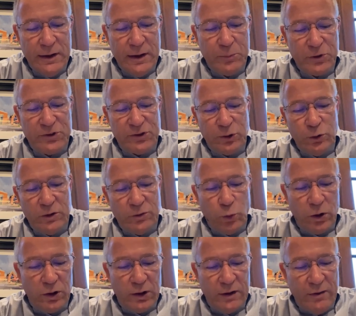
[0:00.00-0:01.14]
and pursuit of
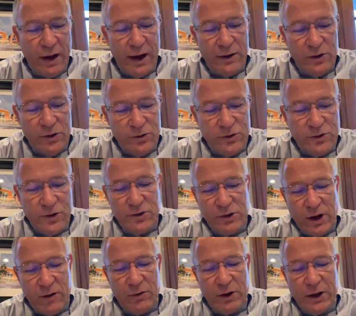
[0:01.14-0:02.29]
worldly values to
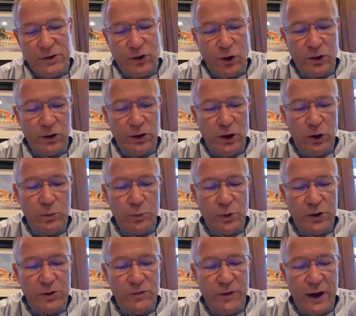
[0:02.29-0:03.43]
discover an eternal hope
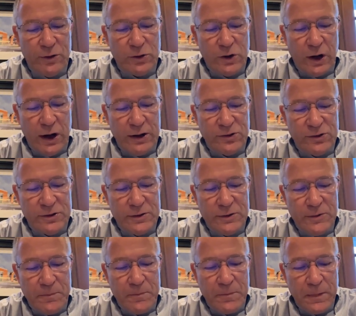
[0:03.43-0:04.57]
when you found Christ.
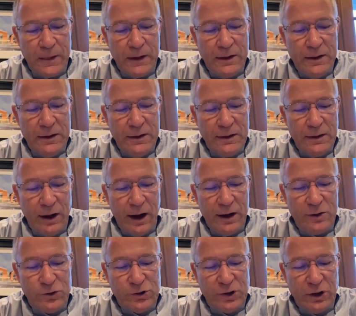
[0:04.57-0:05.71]
God
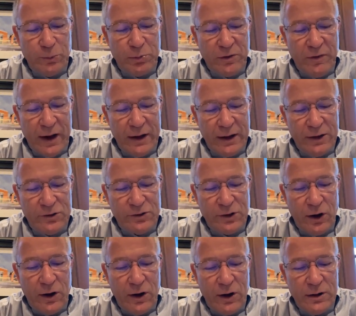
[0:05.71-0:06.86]
is still providing a
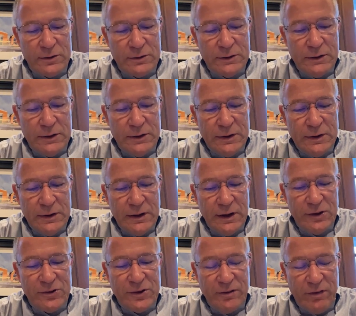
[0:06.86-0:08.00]
star
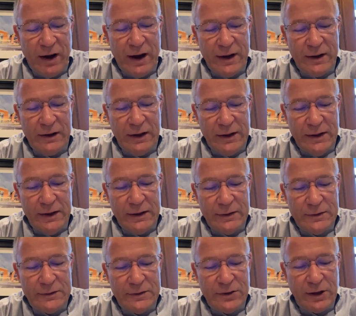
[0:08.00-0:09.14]
his divine
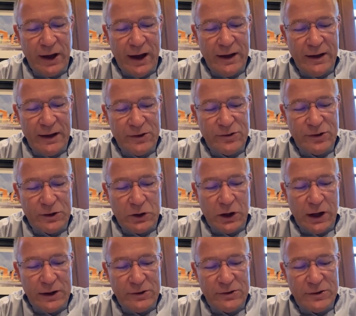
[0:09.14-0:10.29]
leading to guide us to
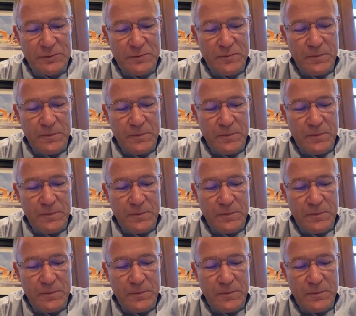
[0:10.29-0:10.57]
Christ.